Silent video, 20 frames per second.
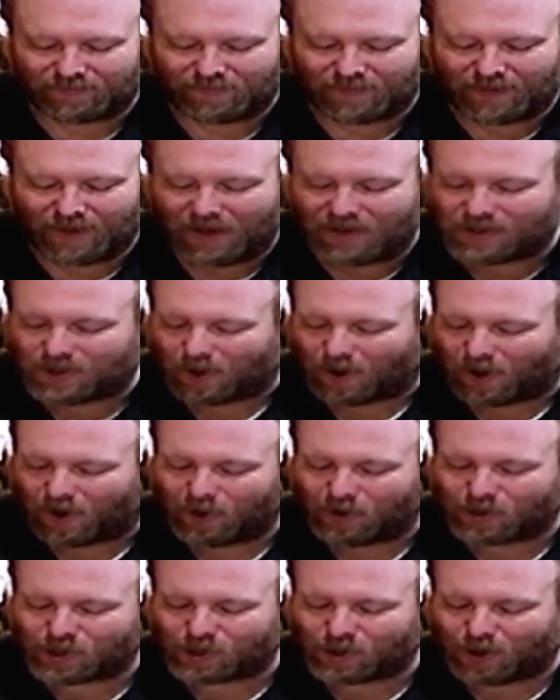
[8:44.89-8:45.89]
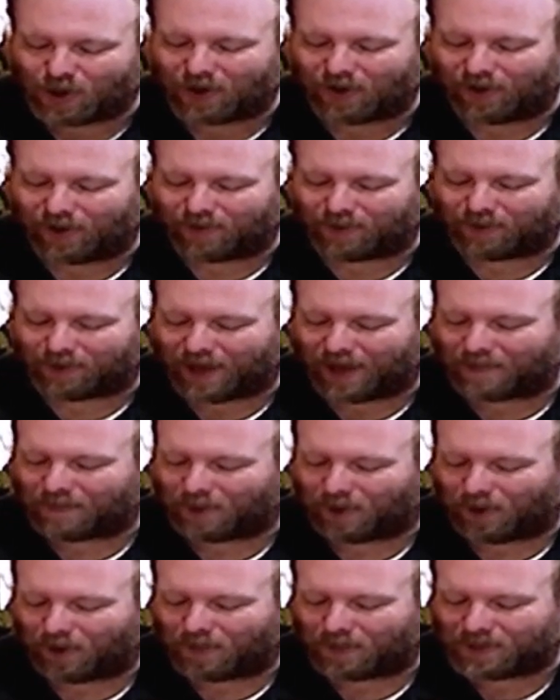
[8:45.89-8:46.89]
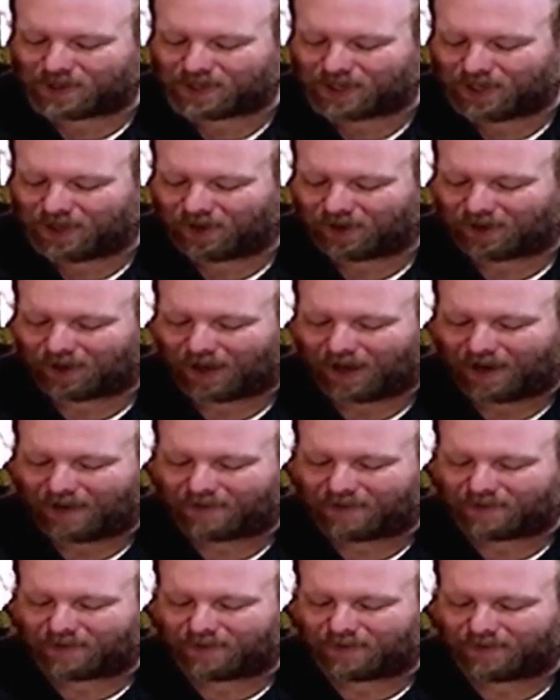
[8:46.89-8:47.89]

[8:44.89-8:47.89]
So are you struggling for that purpose in your life?